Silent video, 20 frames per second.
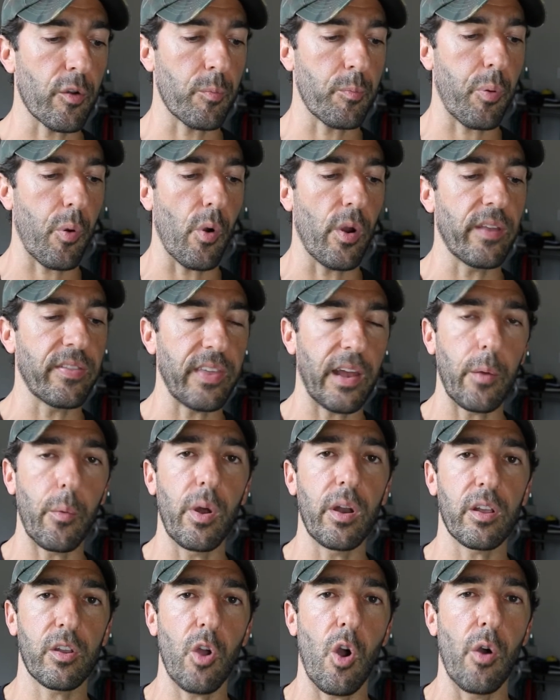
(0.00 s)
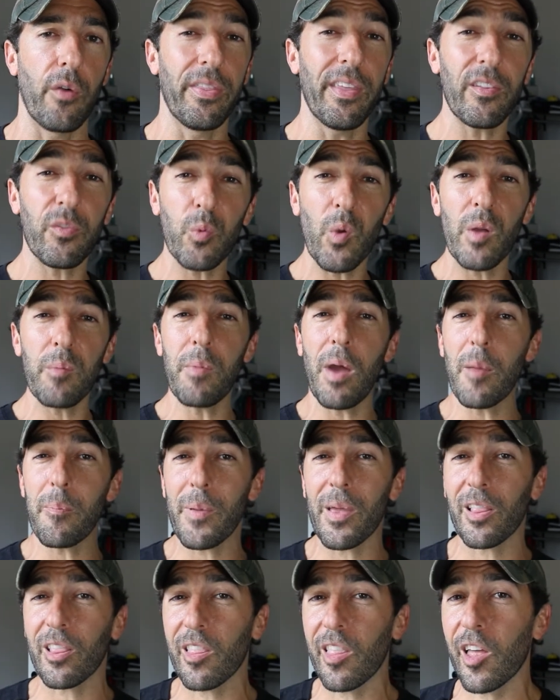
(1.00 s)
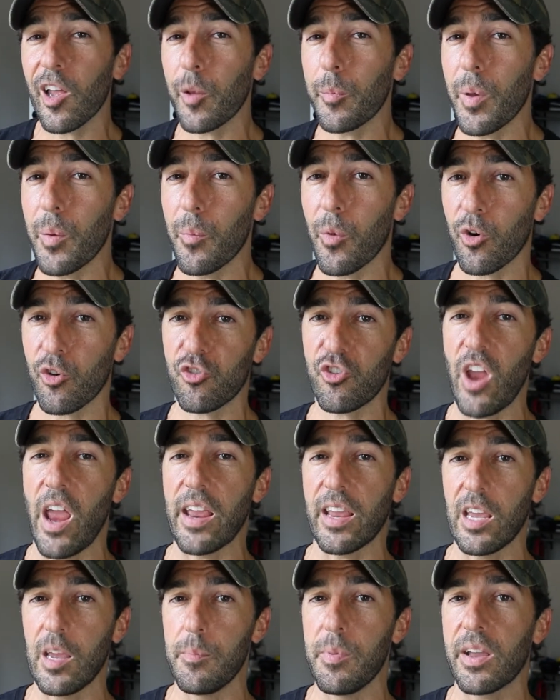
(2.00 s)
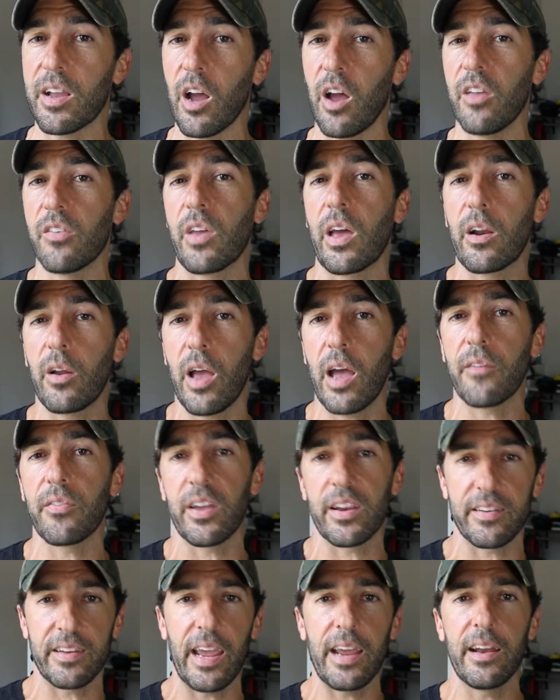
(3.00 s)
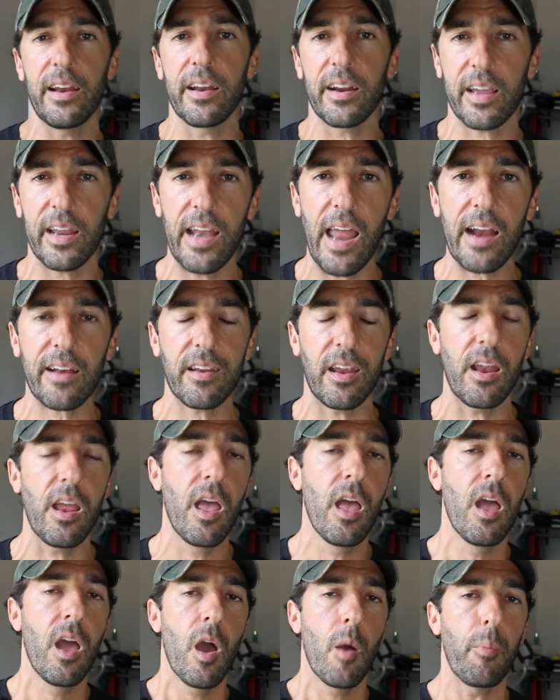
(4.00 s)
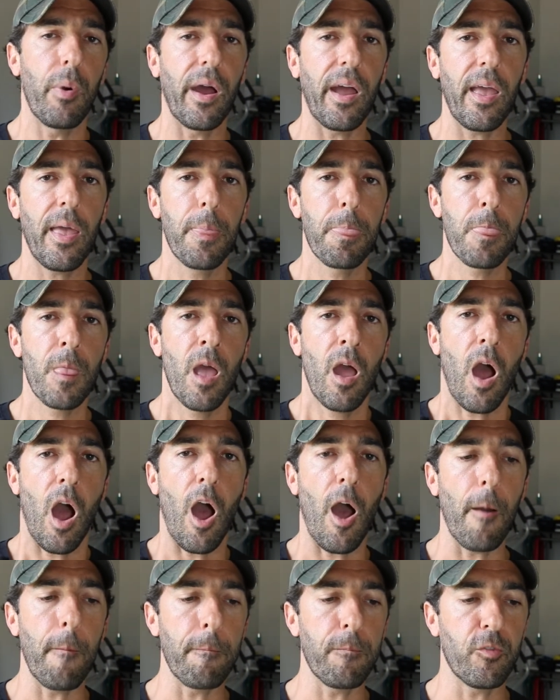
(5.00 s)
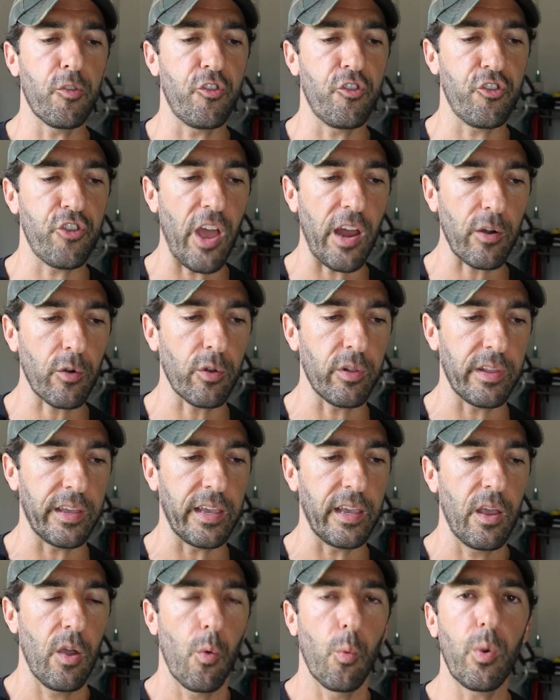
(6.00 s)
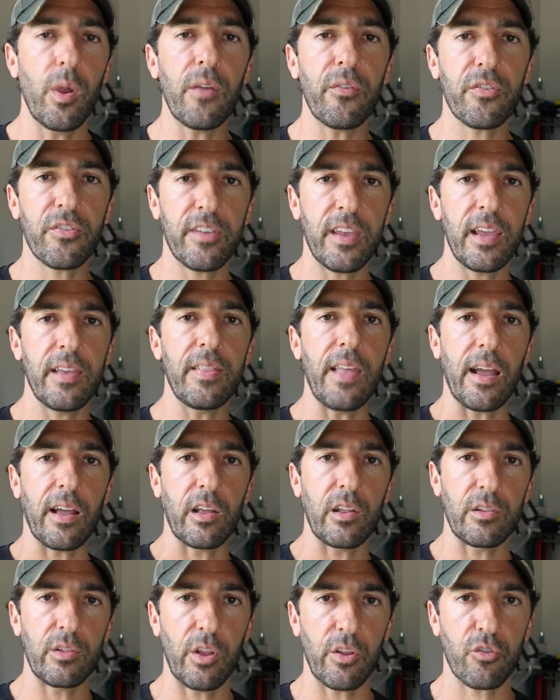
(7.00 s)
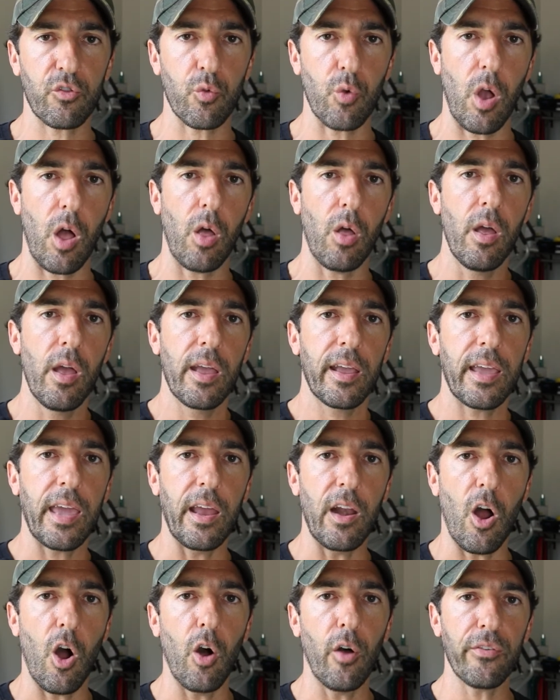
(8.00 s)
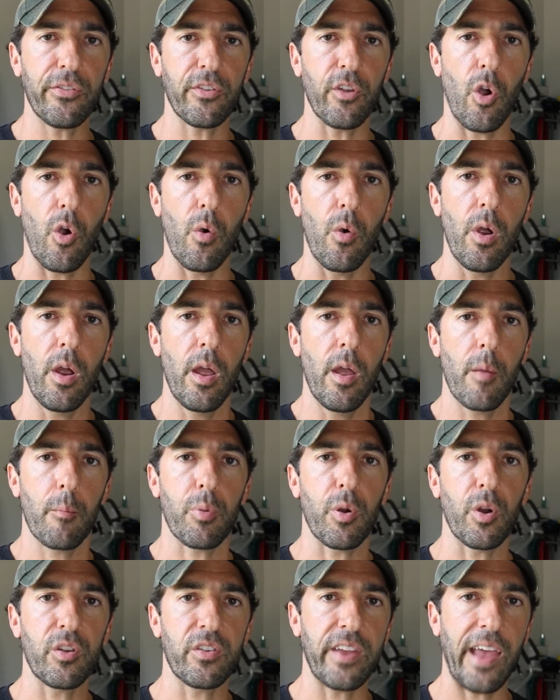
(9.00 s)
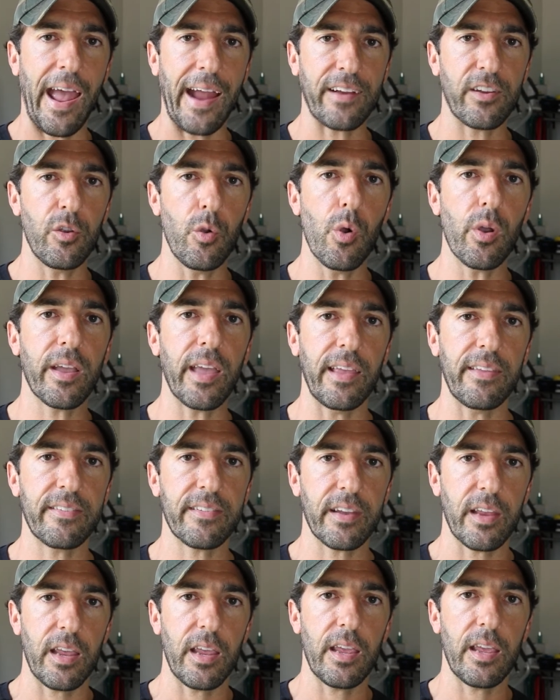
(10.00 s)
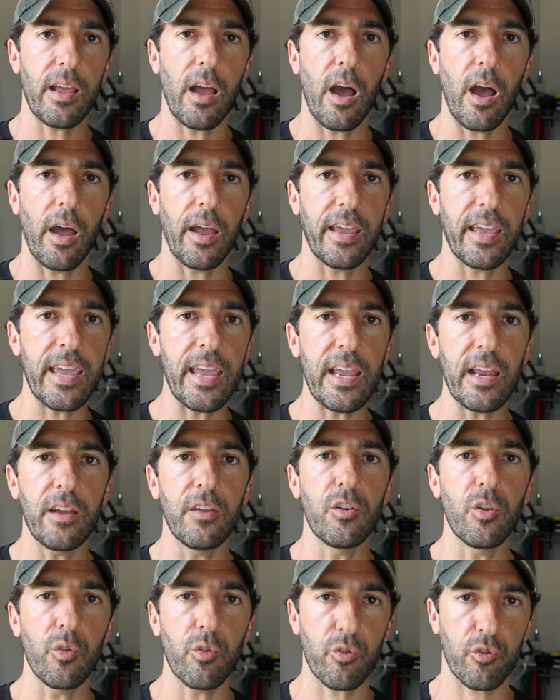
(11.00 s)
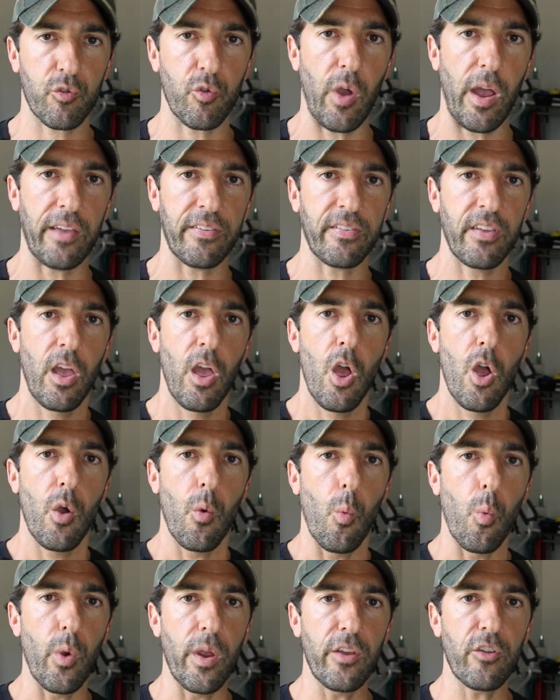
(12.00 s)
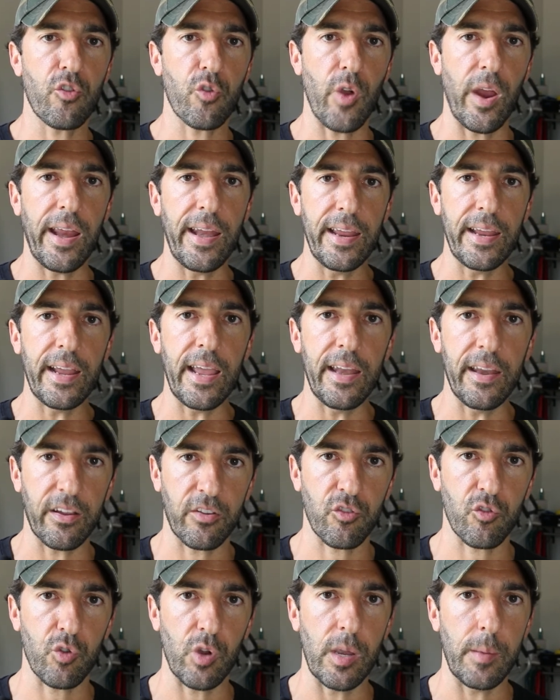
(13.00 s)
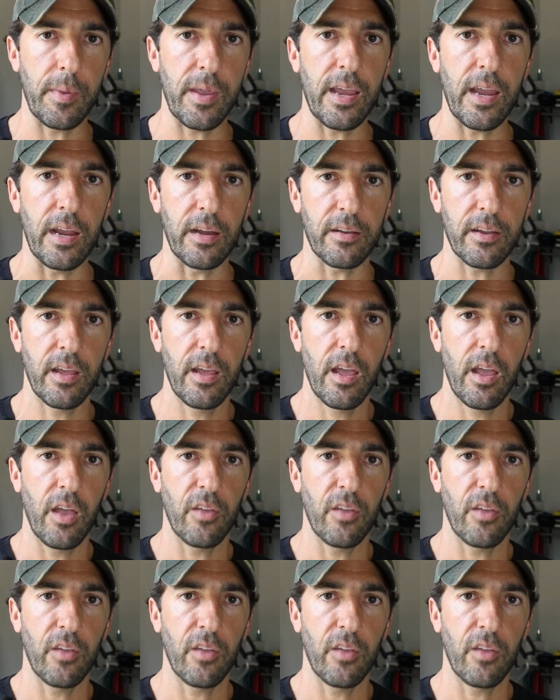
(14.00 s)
point that I wanna go, and this one might be a little bit more shaky because I don't have like data to connect it, but generally, we've seen that glycerol can also protect you against heat-induced stress when training in extreme heat.